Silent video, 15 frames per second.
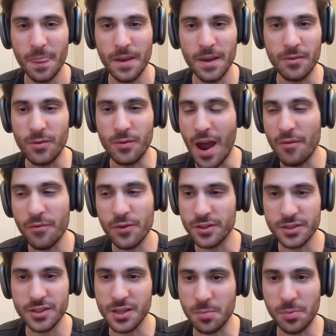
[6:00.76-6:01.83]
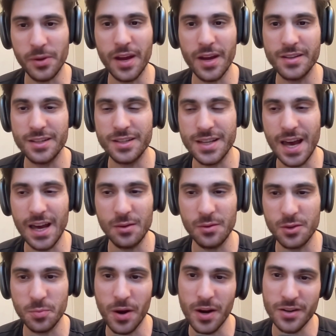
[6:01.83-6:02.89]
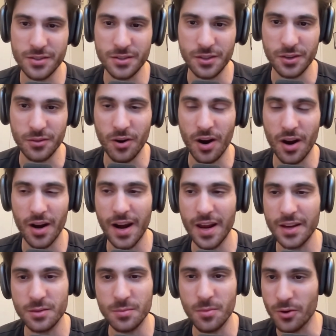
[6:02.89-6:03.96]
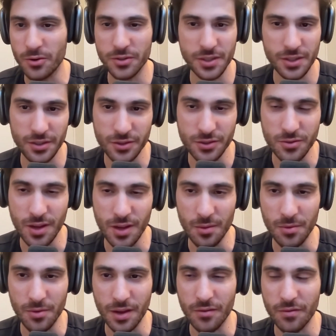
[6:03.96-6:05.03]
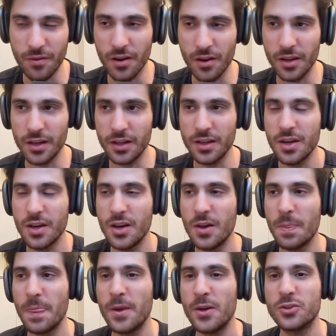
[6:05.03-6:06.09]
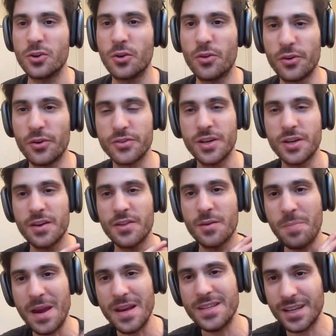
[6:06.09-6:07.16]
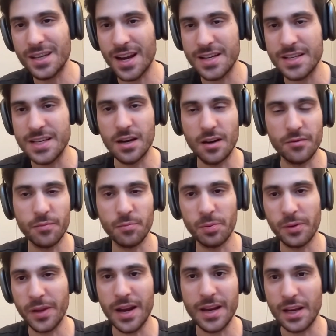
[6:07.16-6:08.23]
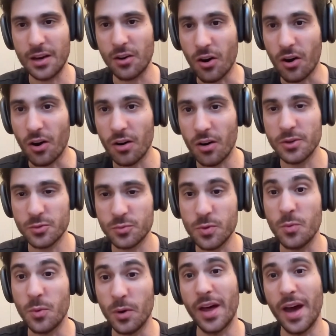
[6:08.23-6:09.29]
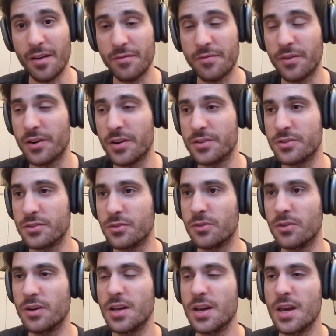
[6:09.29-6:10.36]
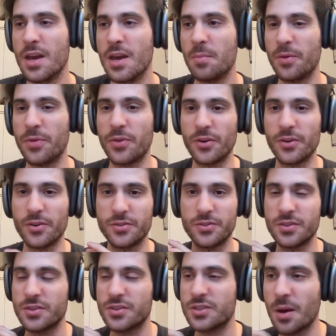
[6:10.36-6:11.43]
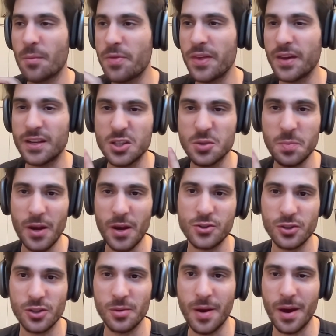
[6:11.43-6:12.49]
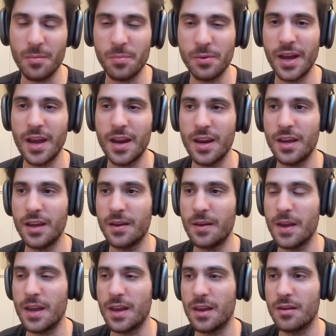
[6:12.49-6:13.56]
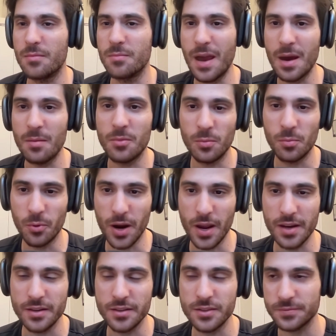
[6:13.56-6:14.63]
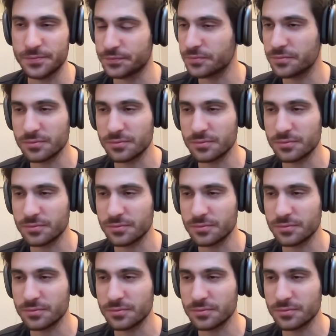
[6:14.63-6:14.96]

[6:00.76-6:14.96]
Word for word: It effortlessly plans exactly which branch it's going to run on and has the motor skills to do that without falling. So there's the basic idea of planning at all, which we will have very soon, but there's something special about planning in mammal brains